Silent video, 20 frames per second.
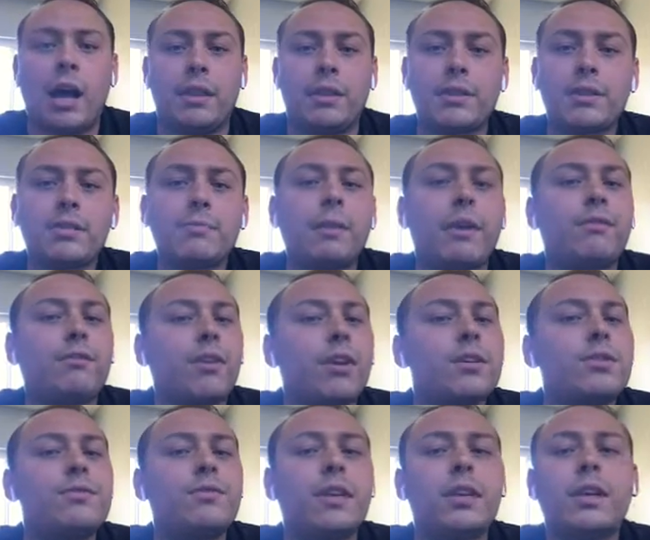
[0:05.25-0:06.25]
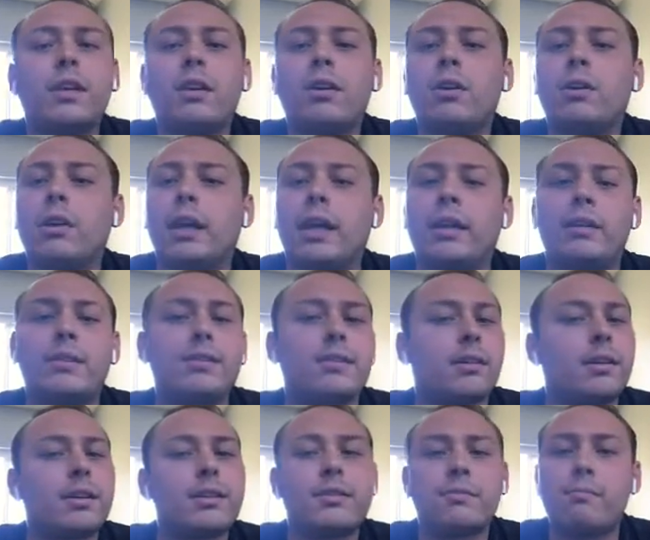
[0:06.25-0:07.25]
This is my first video in a
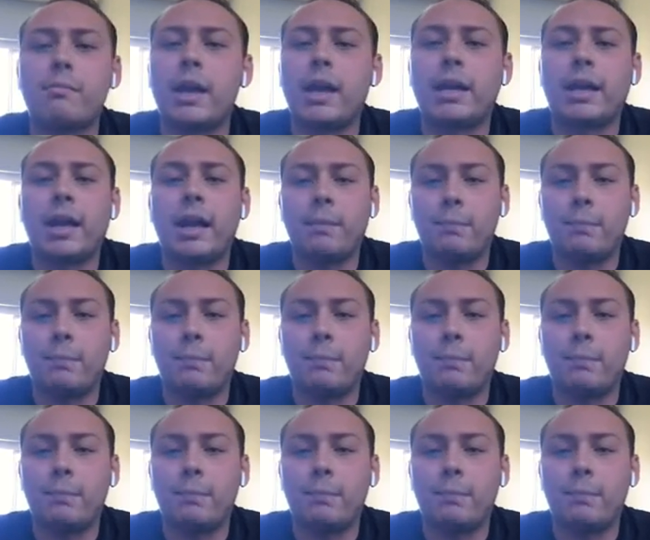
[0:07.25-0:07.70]
series of many.